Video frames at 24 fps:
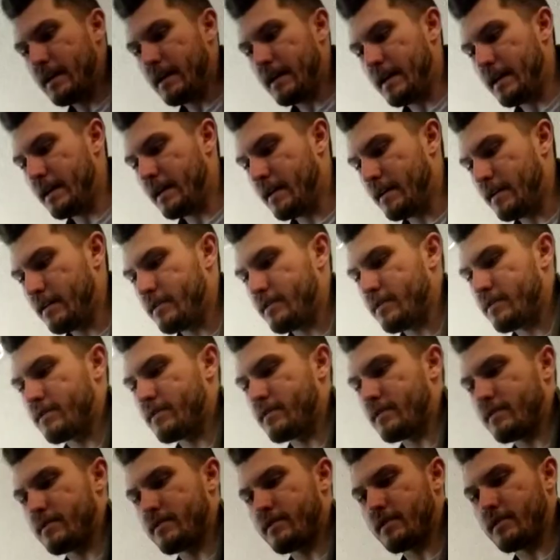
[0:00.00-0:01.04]
and
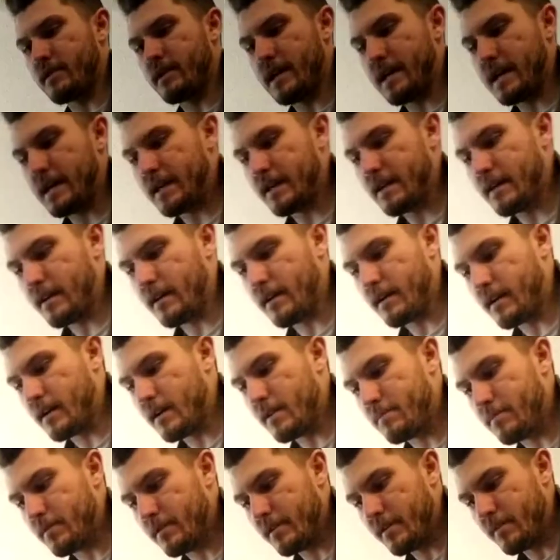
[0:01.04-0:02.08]
just to start adding a
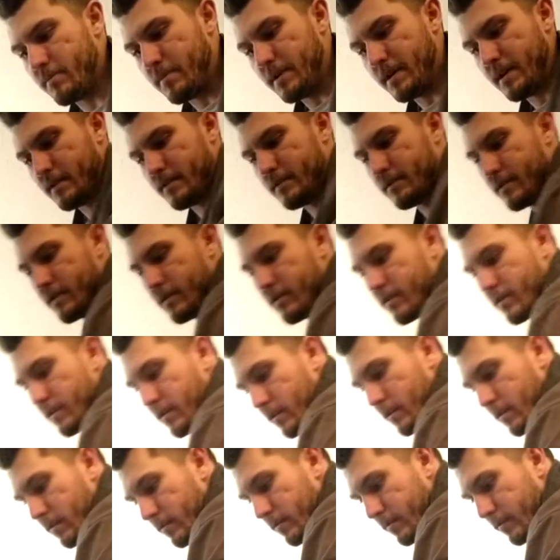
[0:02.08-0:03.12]
couple of the pedals, I'll show
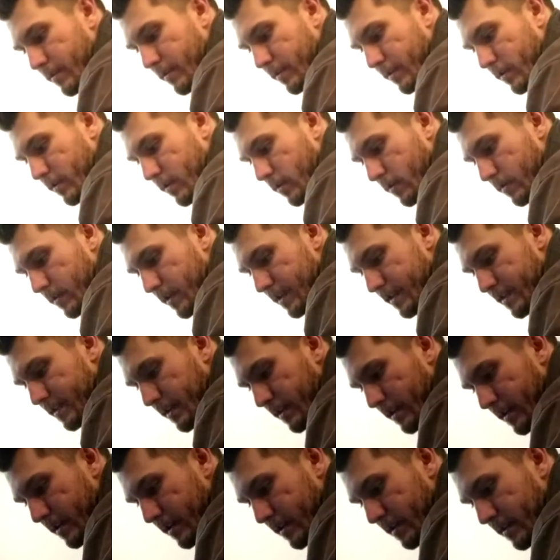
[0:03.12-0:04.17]
you with the chorus
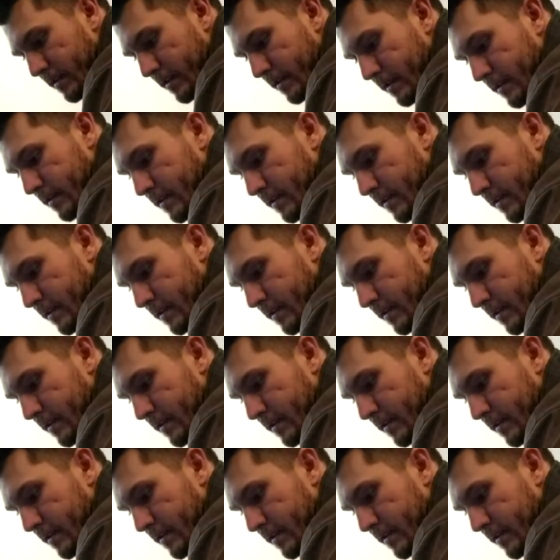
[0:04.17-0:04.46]
on